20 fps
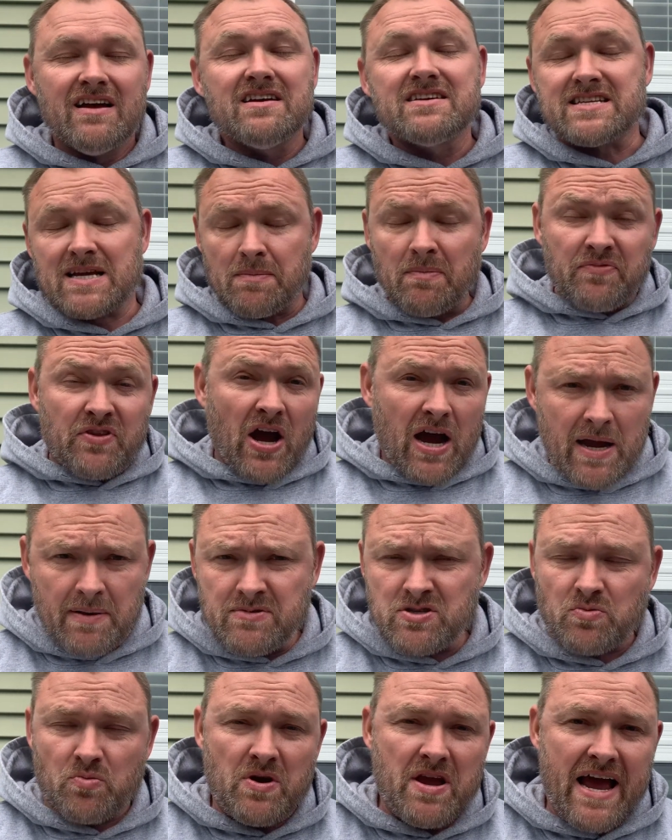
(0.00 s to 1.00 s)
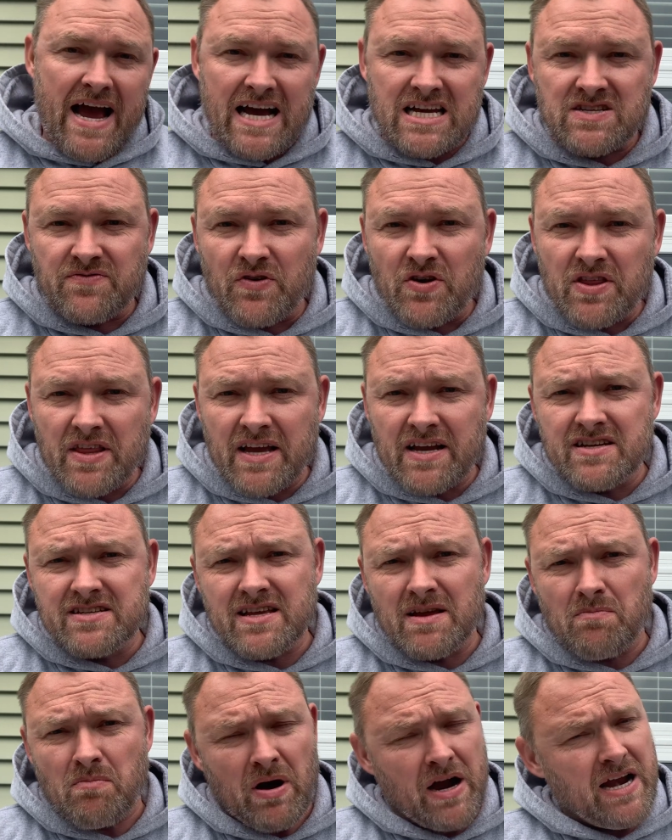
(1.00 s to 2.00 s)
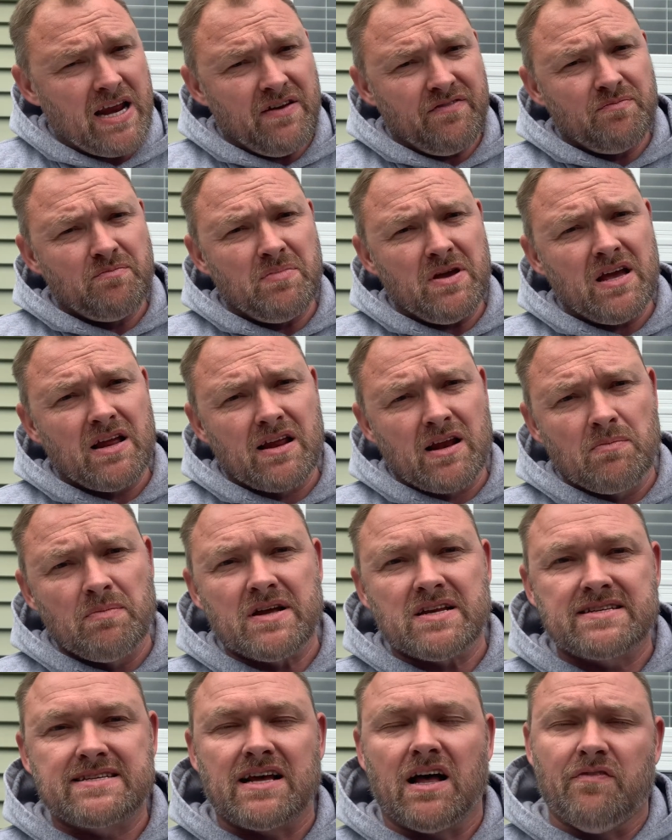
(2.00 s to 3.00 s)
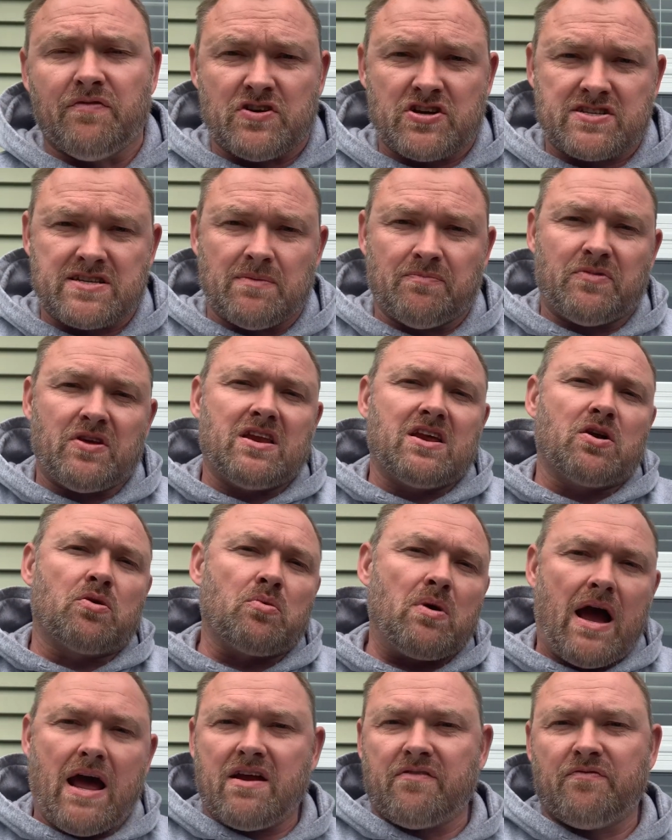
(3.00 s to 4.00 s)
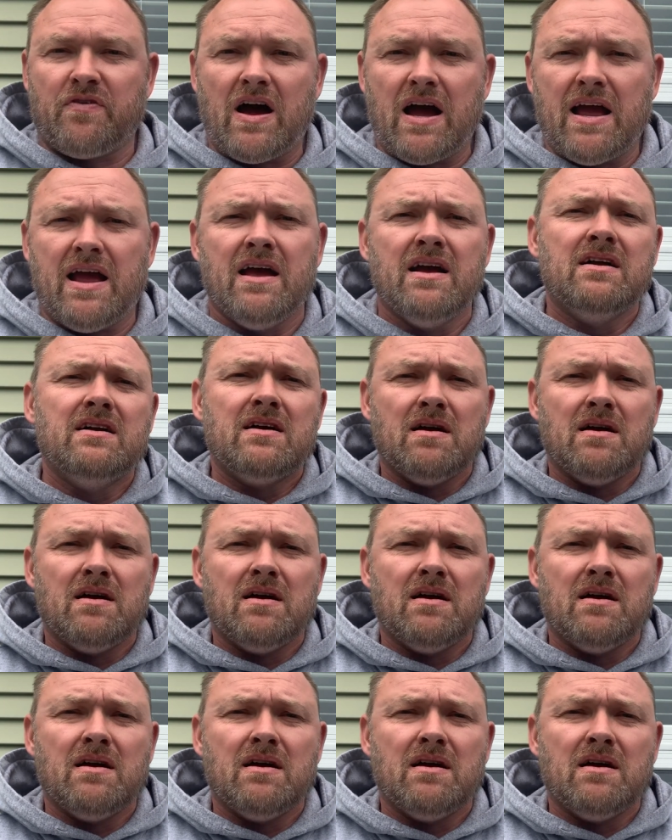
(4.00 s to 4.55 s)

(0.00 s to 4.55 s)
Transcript: Sometimes we ask for things that might even be a little bit selfish, something to gratify